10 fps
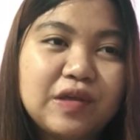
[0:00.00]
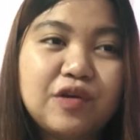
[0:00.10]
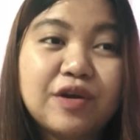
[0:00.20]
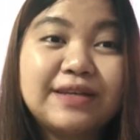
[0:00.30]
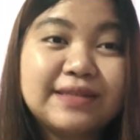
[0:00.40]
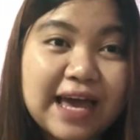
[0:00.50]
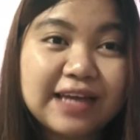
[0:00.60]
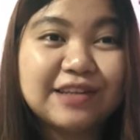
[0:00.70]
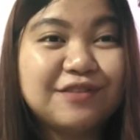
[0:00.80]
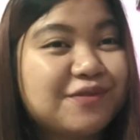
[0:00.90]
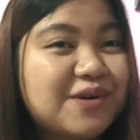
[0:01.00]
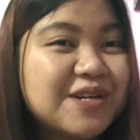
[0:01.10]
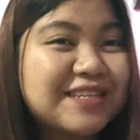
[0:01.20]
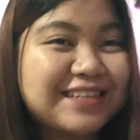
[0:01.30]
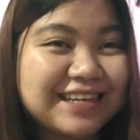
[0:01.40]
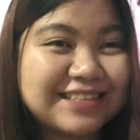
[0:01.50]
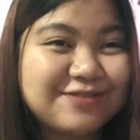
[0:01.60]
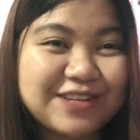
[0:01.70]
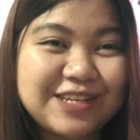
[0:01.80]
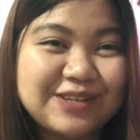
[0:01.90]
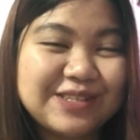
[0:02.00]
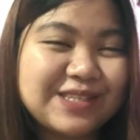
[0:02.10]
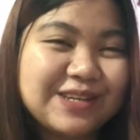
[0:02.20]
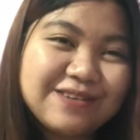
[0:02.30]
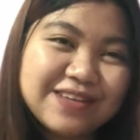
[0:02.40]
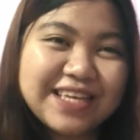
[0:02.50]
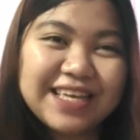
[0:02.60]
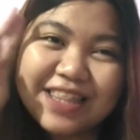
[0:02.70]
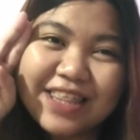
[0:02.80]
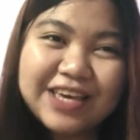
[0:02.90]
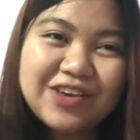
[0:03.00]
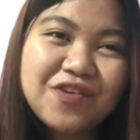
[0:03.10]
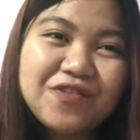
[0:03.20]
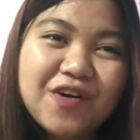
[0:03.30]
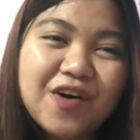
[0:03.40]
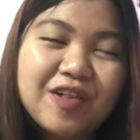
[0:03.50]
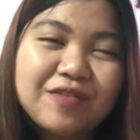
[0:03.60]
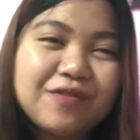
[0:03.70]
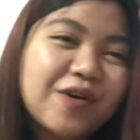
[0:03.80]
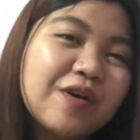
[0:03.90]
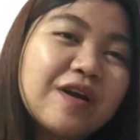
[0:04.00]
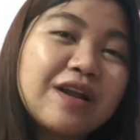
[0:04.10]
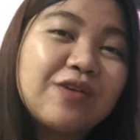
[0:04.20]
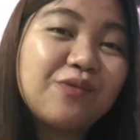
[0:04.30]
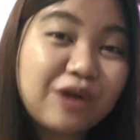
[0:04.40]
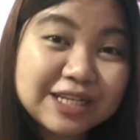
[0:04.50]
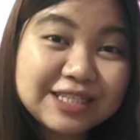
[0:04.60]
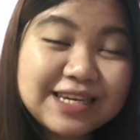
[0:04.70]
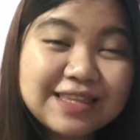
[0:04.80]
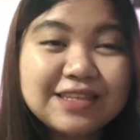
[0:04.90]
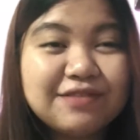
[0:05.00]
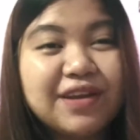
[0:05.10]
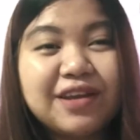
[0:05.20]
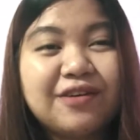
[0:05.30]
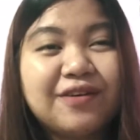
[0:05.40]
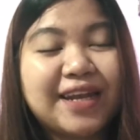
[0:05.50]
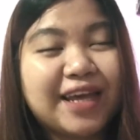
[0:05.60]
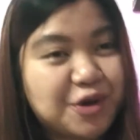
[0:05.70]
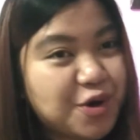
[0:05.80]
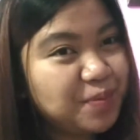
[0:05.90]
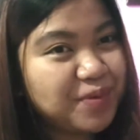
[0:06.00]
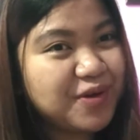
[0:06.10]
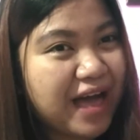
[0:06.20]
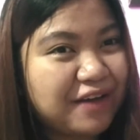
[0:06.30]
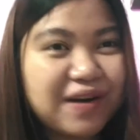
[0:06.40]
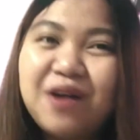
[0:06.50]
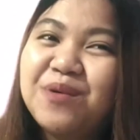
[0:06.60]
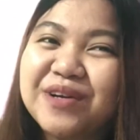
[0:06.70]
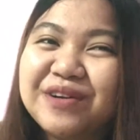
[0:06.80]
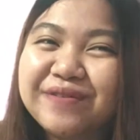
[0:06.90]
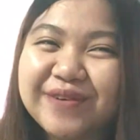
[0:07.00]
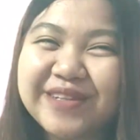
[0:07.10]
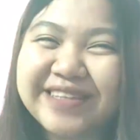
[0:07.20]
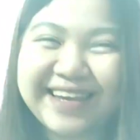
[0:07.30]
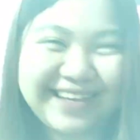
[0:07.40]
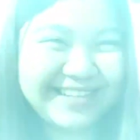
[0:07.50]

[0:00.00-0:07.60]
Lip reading: you're excited for the next video. So thank you all for watching this video, and I hope you have a wonderful day.